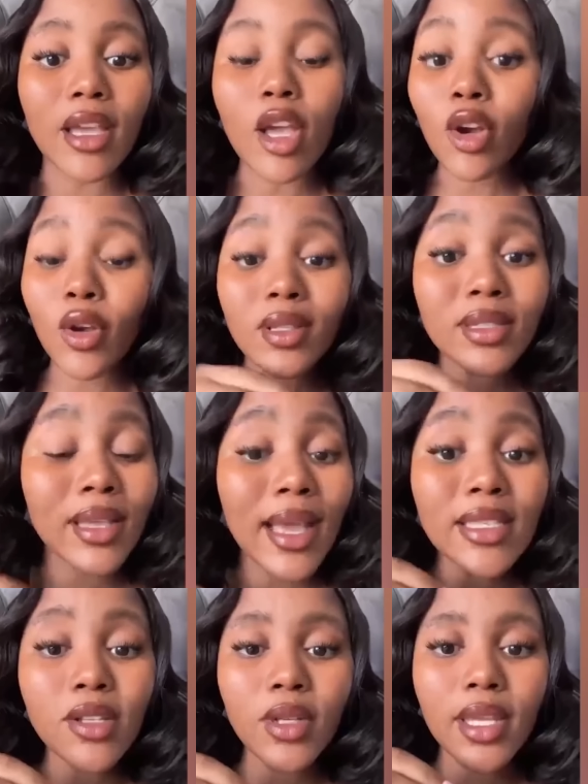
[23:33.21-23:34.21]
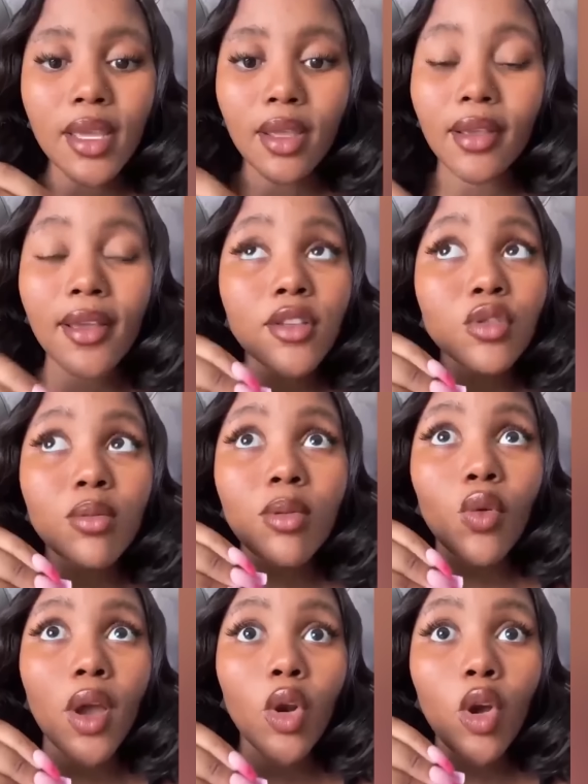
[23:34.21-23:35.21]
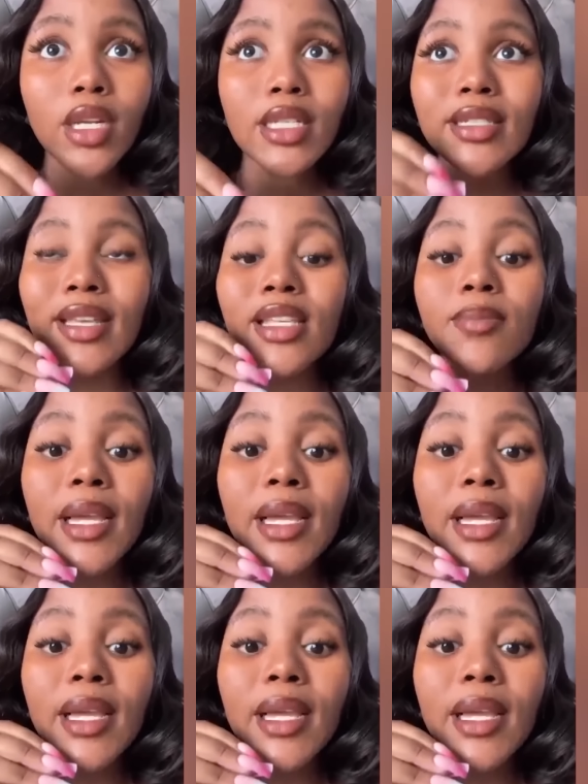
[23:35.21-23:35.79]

Because guys out here, guys, to be quite honest, guys,